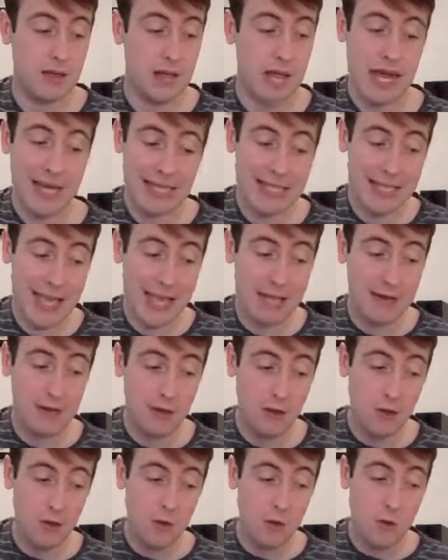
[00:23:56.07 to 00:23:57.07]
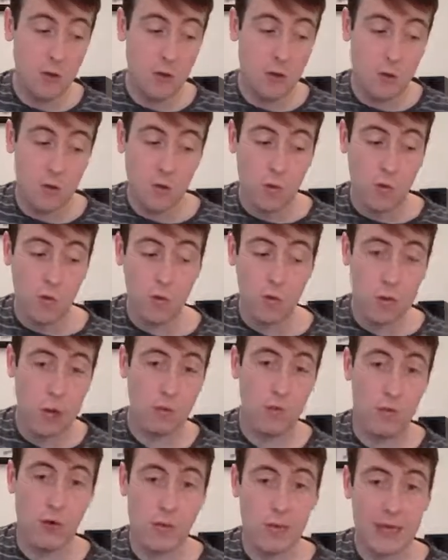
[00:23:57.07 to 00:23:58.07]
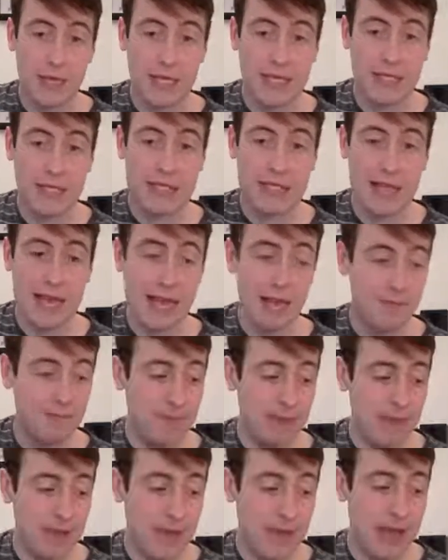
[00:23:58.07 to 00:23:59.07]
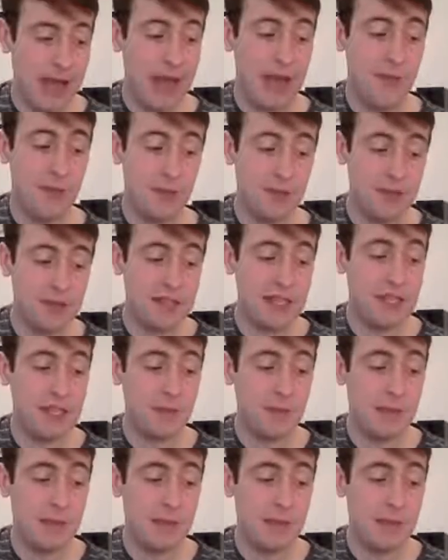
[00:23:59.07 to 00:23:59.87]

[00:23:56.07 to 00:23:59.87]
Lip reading: And again, when we're repeating that, F 6